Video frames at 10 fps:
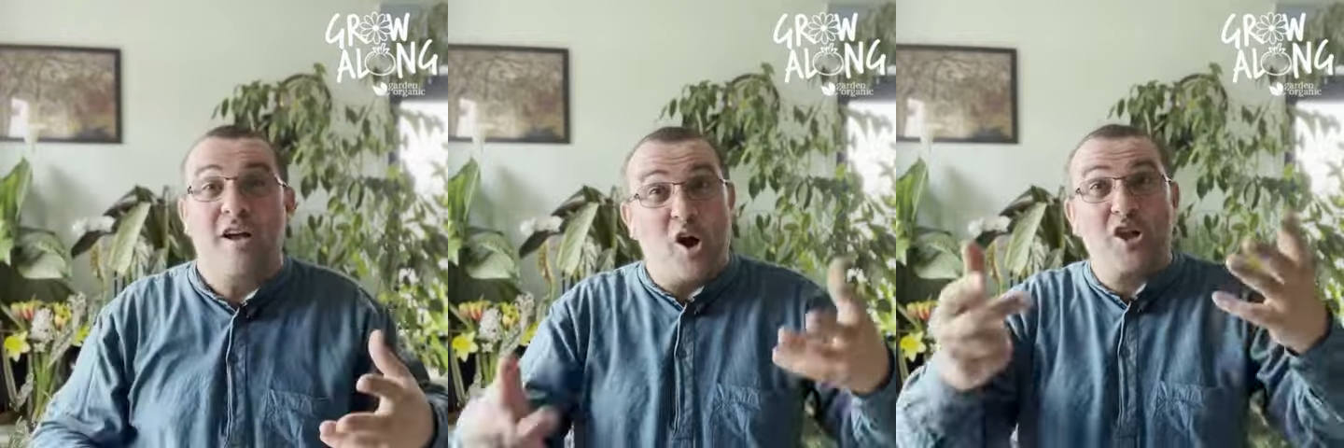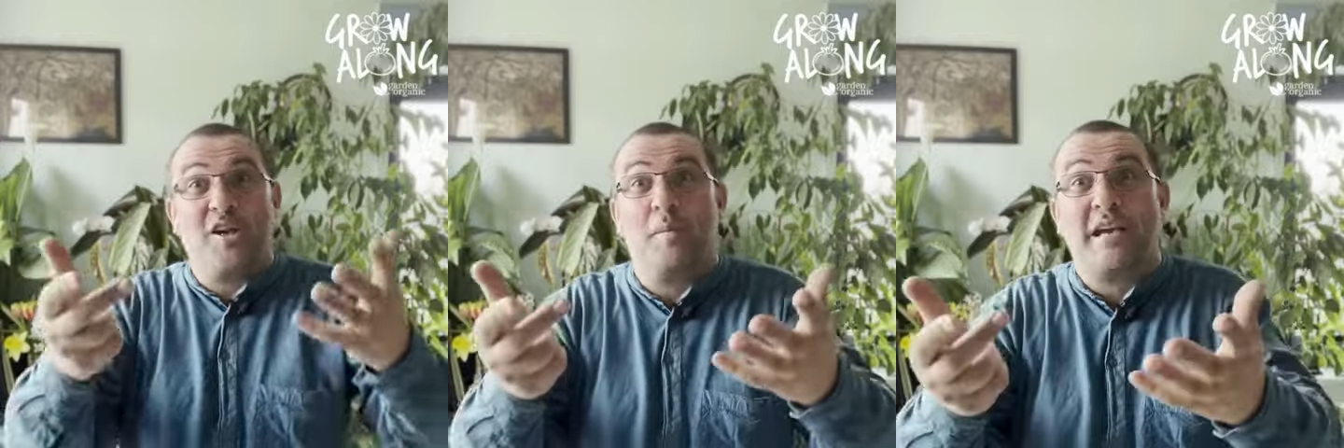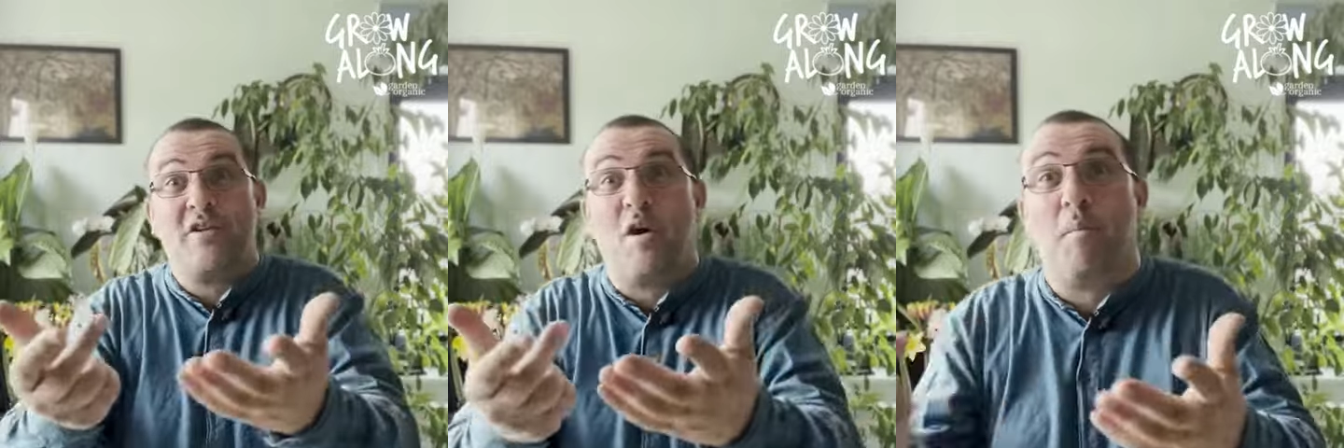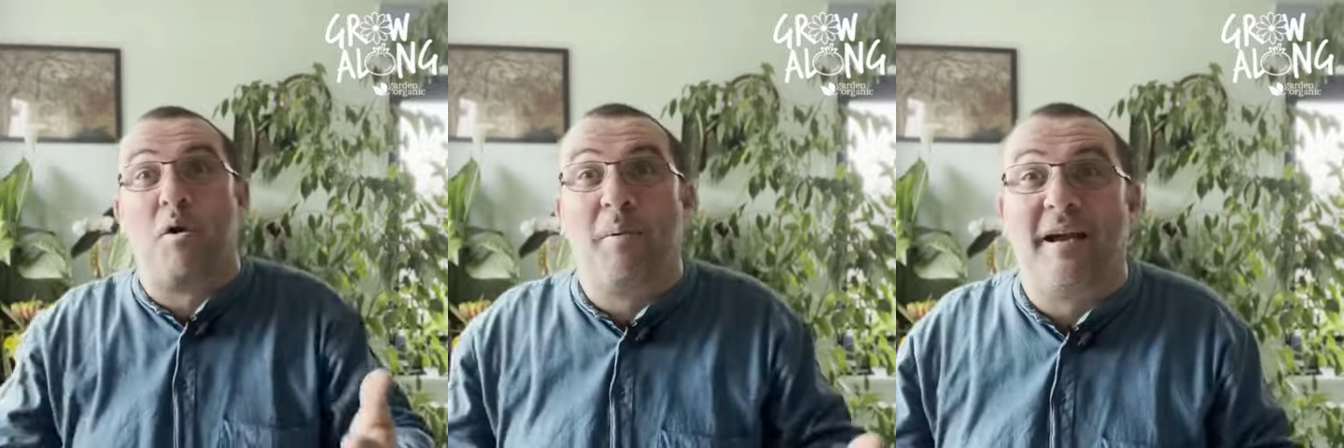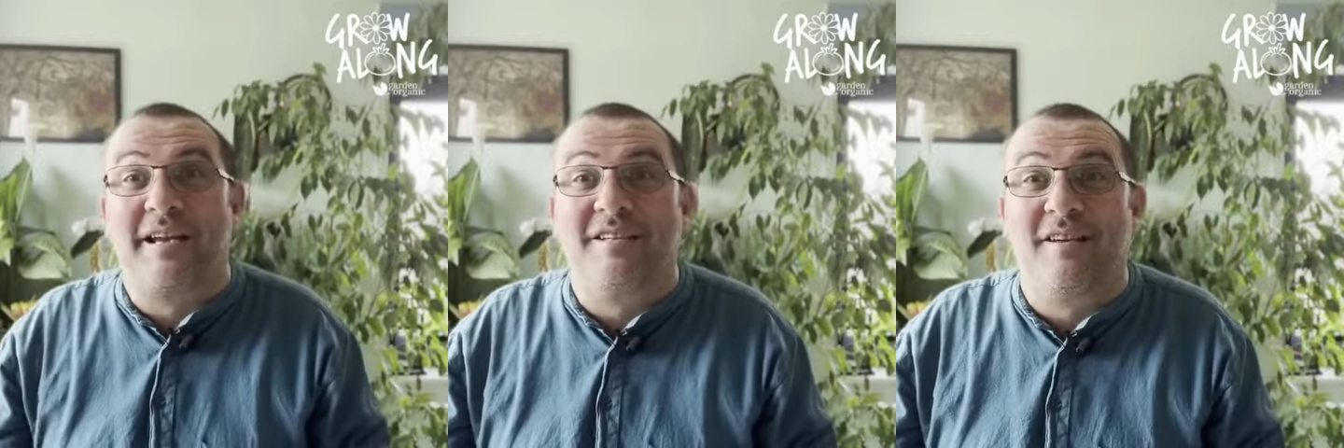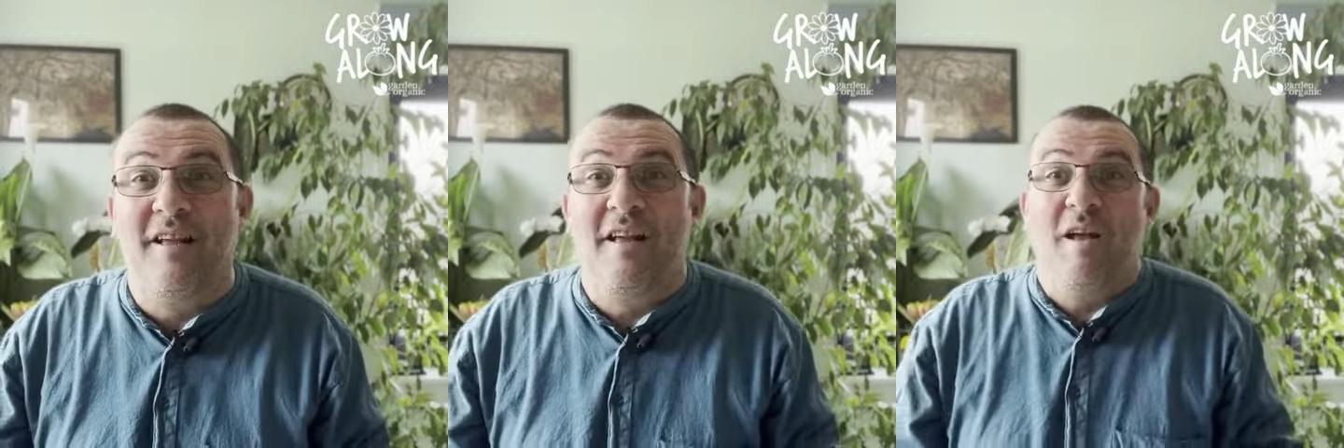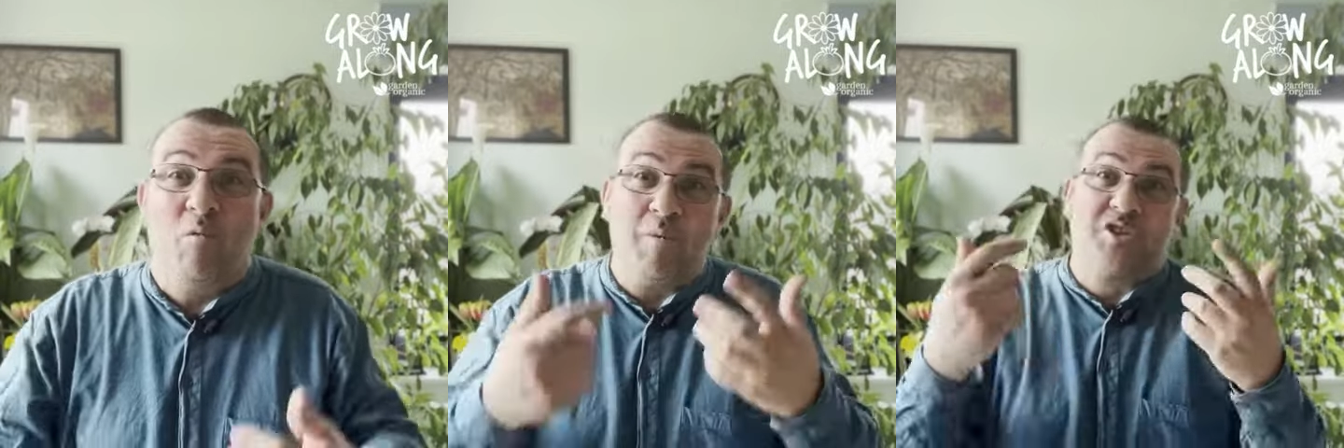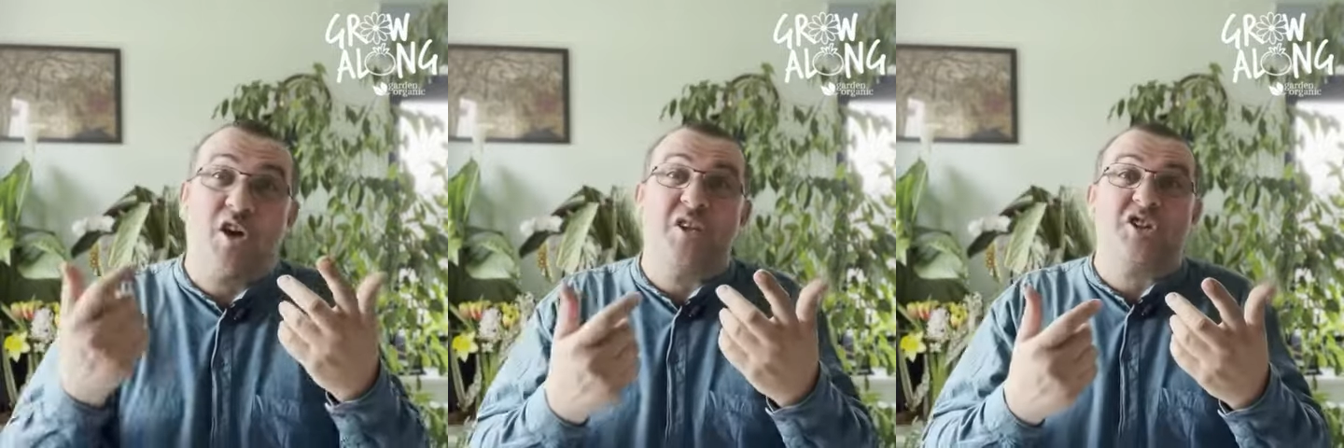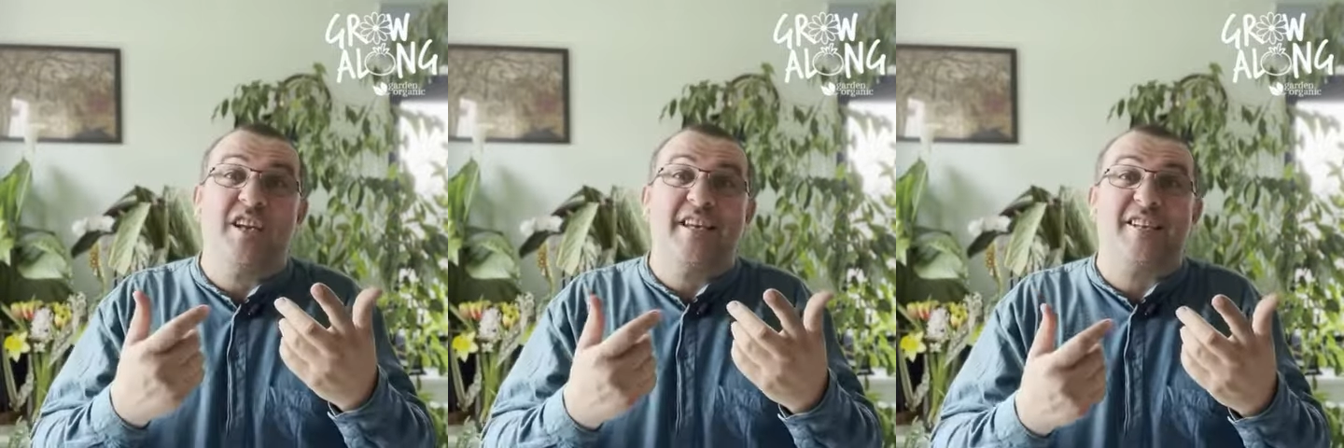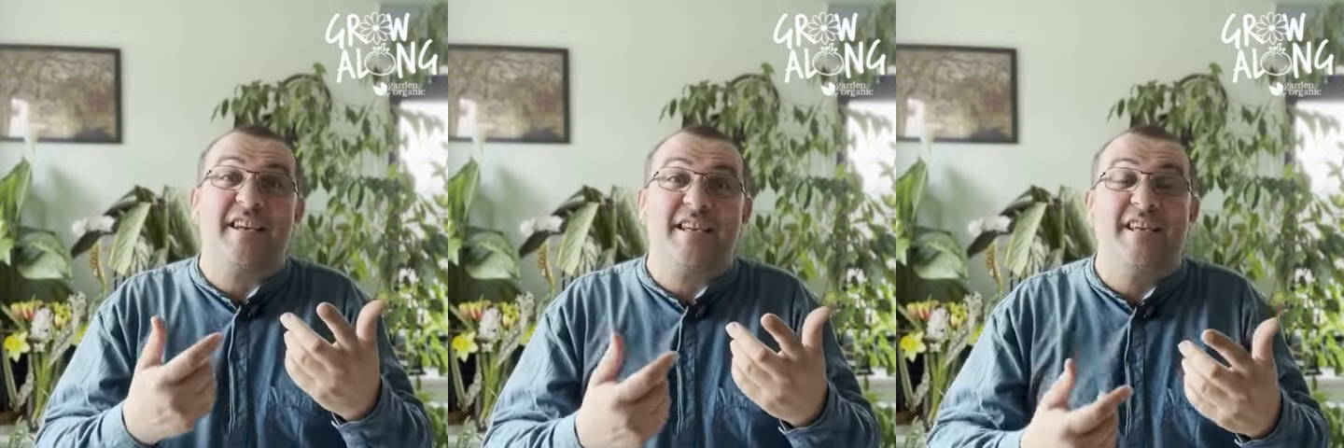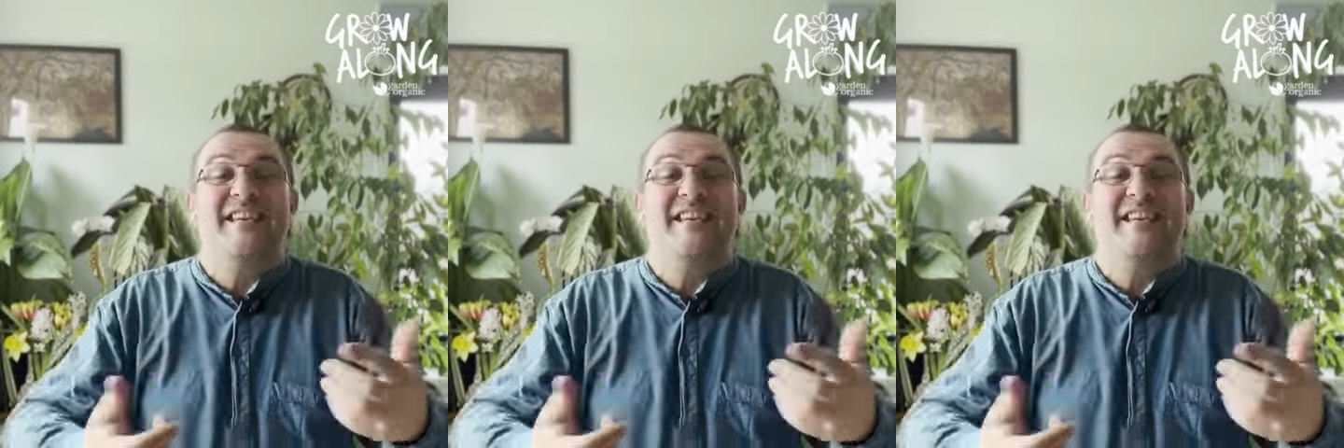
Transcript: Are you going to make your own propagator when we sow the chilli seeds?